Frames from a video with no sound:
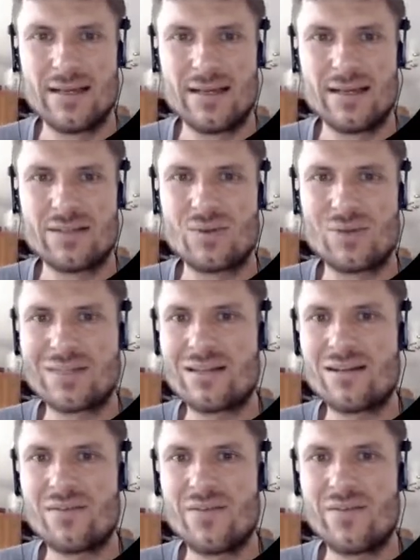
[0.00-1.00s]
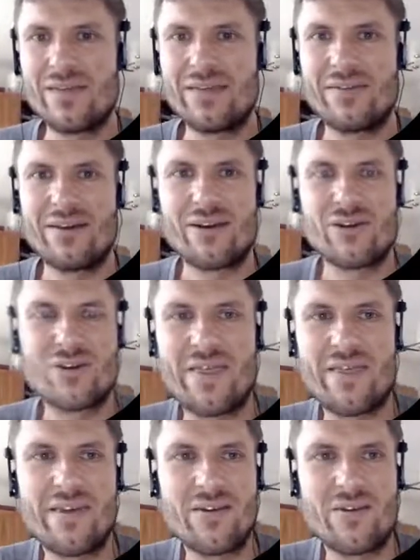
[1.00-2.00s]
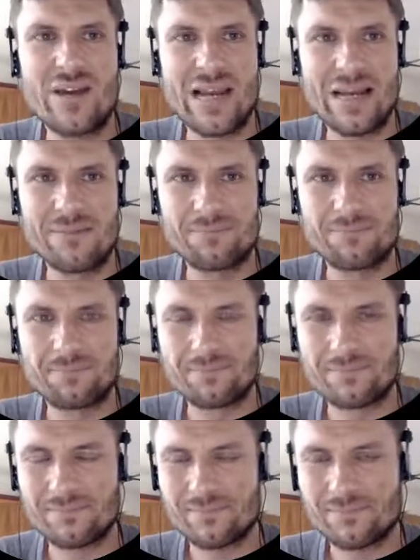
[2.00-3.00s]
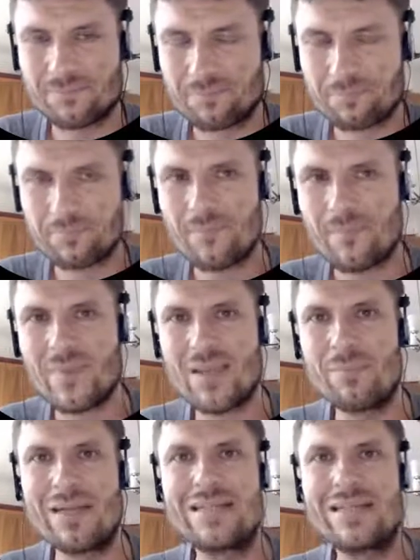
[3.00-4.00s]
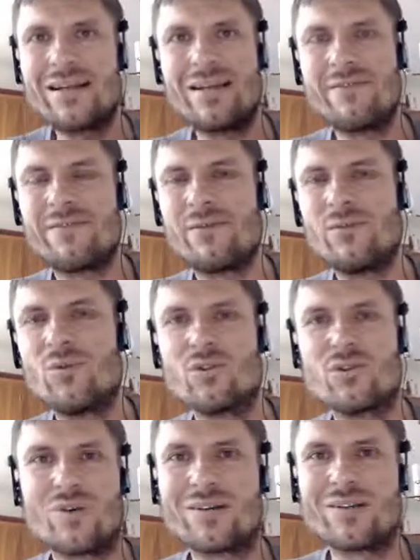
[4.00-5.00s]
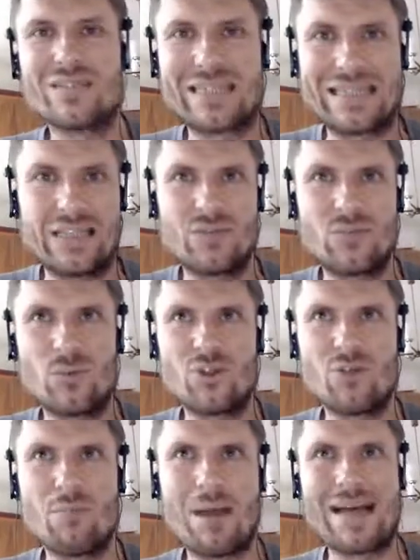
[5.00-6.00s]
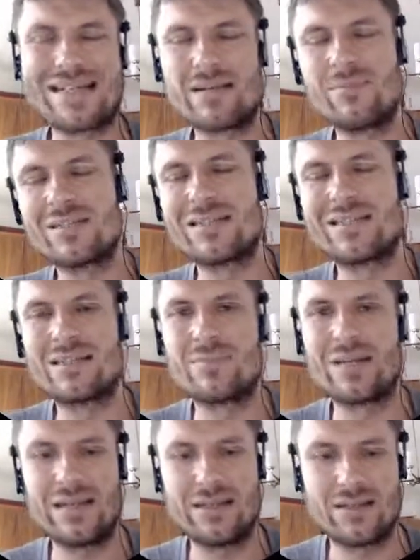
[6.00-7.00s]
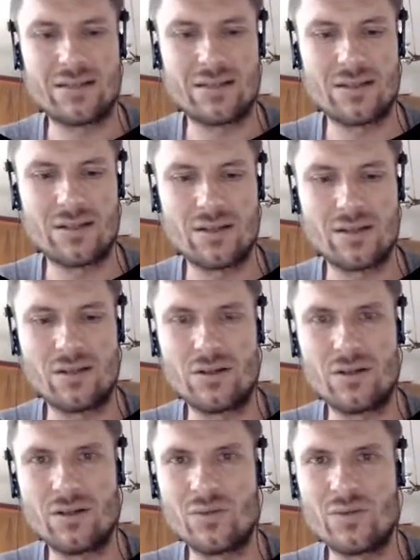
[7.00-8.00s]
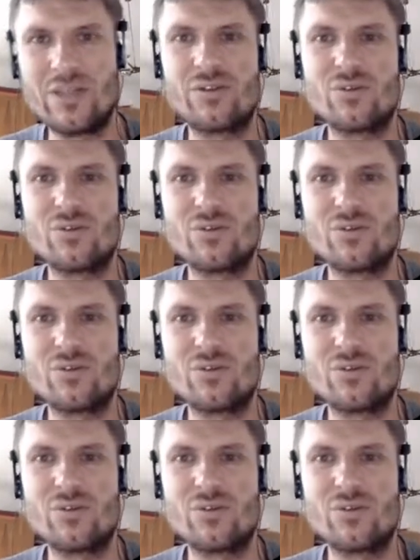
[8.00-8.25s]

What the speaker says: So let's start with the introduction and theory. Basically, if you want to understand what a bistable system is, you need to